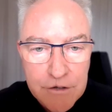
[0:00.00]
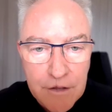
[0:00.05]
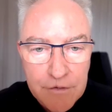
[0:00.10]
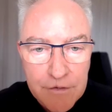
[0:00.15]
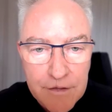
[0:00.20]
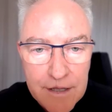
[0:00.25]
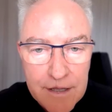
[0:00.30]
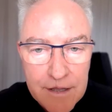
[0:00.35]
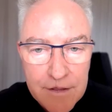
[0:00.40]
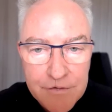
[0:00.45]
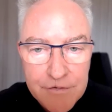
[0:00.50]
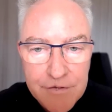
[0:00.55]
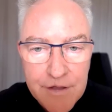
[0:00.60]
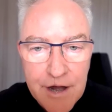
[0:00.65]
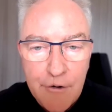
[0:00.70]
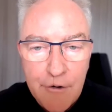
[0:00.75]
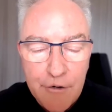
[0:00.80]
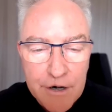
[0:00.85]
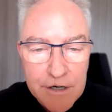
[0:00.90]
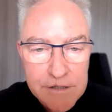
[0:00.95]
that the
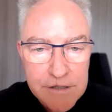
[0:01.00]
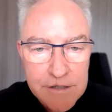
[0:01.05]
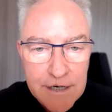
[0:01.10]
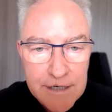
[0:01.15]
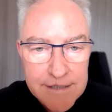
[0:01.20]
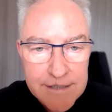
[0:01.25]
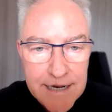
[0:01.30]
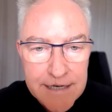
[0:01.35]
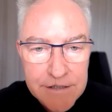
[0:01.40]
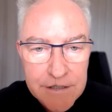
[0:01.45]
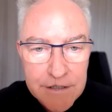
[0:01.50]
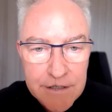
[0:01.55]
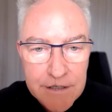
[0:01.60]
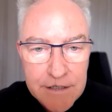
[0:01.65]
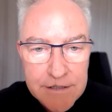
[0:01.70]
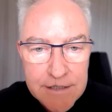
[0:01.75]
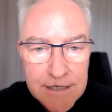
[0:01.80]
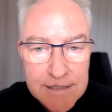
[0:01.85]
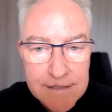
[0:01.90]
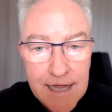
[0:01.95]
thoroughness and attention to
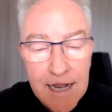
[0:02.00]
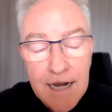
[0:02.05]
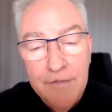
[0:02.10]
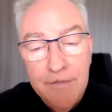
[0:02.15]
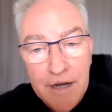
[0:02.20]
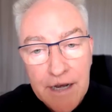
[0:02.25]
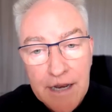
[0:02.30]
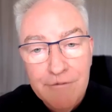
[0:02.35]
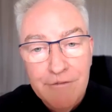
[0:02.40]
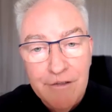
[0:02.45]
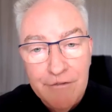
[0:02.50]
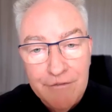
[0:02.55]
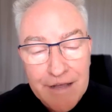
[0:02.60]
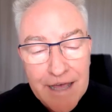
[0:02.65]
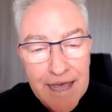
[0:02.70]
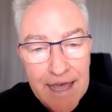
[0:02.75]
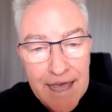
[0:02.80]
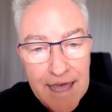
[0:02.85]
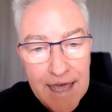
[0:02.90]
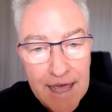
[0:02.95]
detail and the level of
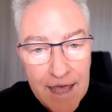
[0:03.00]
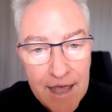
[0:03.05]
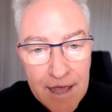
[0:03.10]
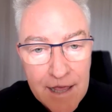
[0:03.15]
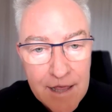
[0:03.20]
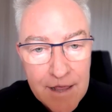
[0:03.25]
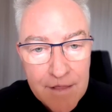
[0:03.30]
care